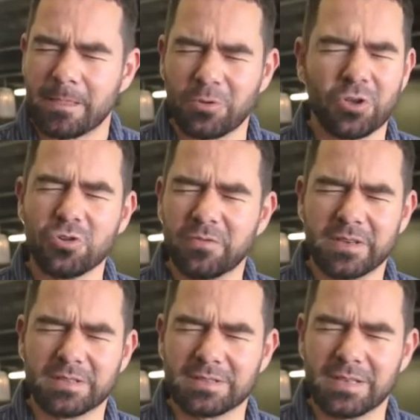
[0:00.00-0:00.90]
Moet goed
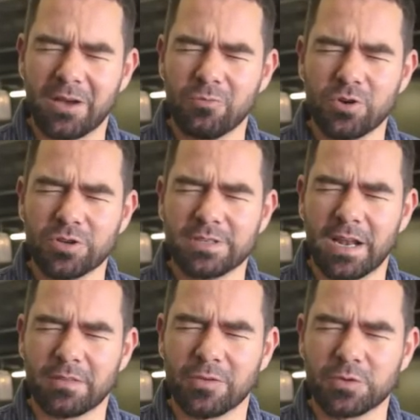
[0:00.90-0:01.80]
wees. Our words and
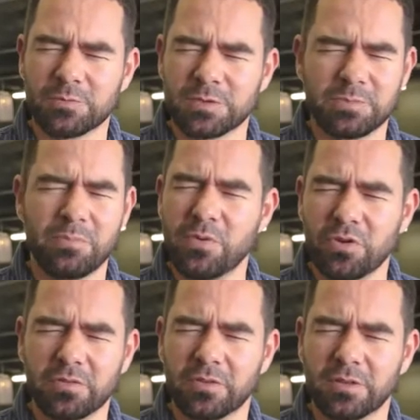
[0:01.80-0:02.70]
our thoughts must be
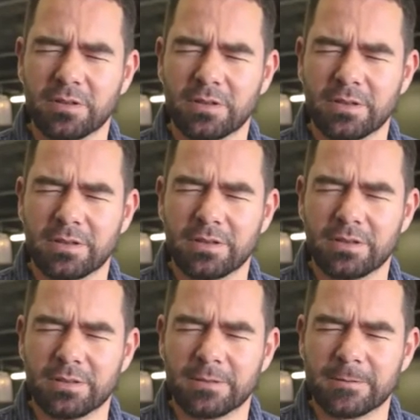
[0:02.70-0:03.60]
beautiful
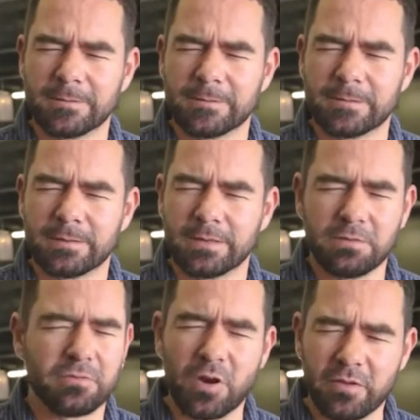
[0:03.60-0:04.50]

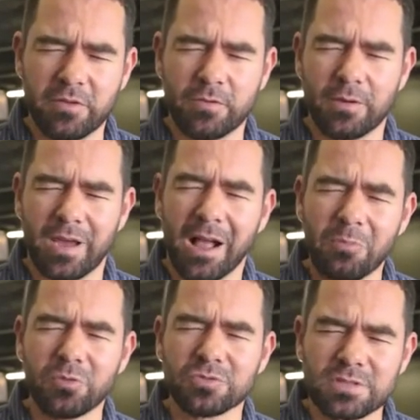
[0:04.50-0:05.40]
in front of You.
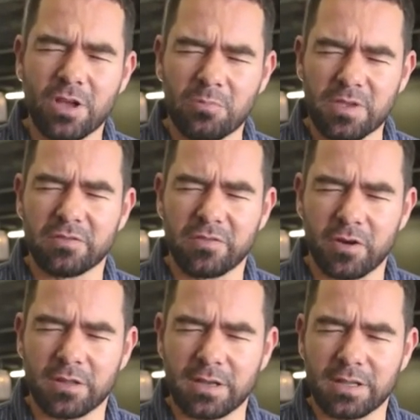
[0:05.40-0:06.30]
Help ons daarmee,
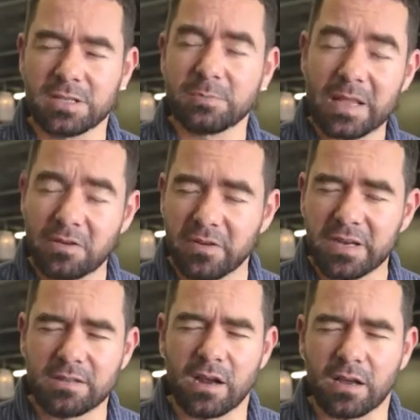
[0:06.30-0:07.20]
Vader, ten spyte van
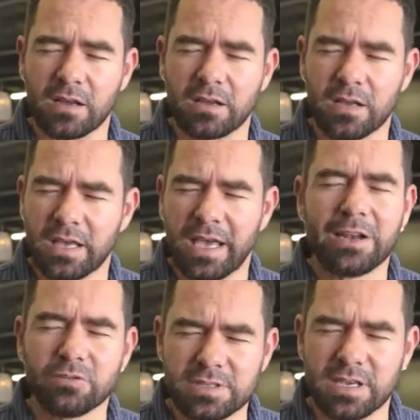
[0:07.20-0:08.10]
die druk
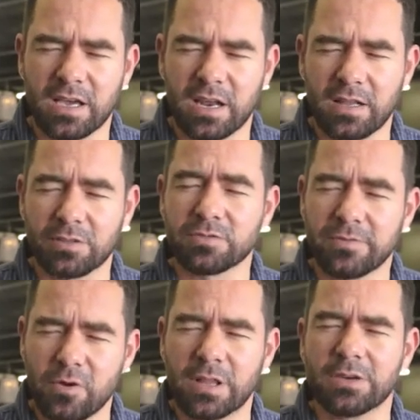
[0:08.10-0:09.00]
en ons sekerheid, dat ons
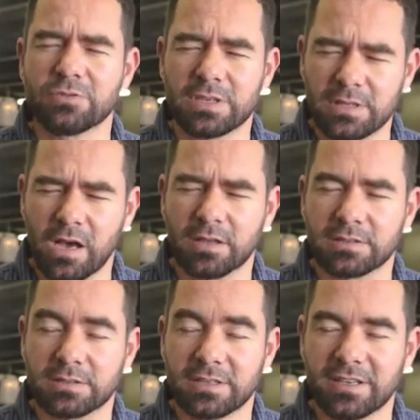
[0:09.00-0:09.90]
woorde en ons
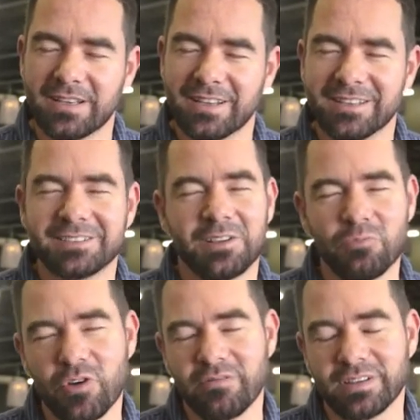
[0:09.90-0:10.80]
gedagtes sal
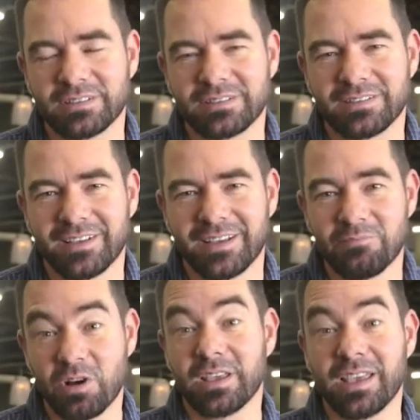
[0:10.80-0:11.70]
mooi wees.
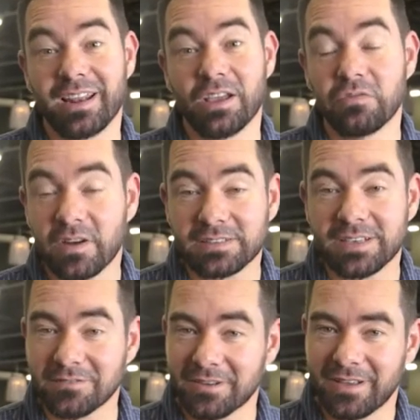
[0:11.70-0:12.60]
Mag die Here jou
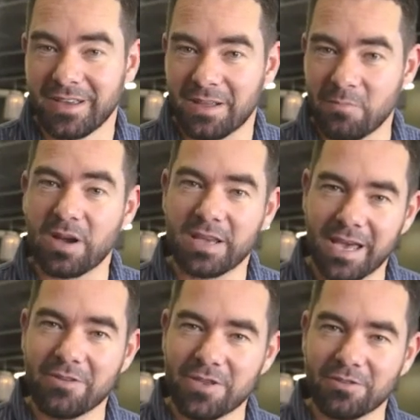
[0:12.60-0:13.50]
vashou, mag hy
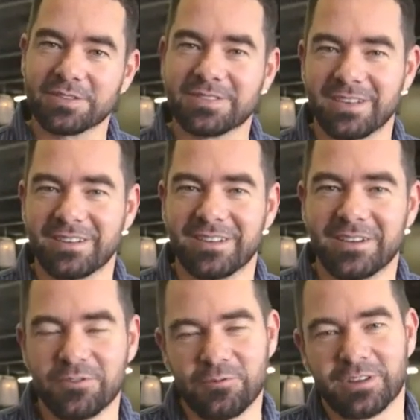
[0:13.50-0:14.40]
jou en jou gesin
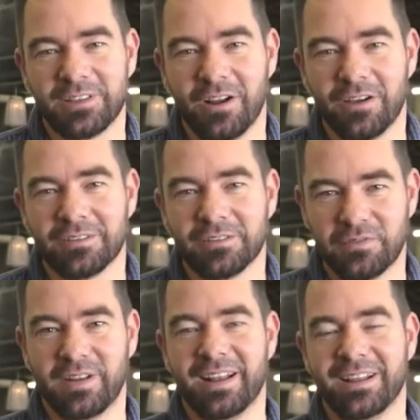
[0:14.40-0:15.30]
oopdra.
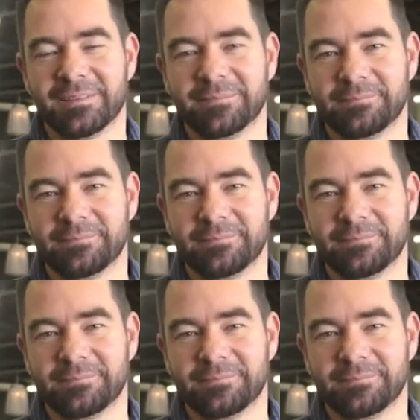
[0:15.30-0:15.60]
Vrede.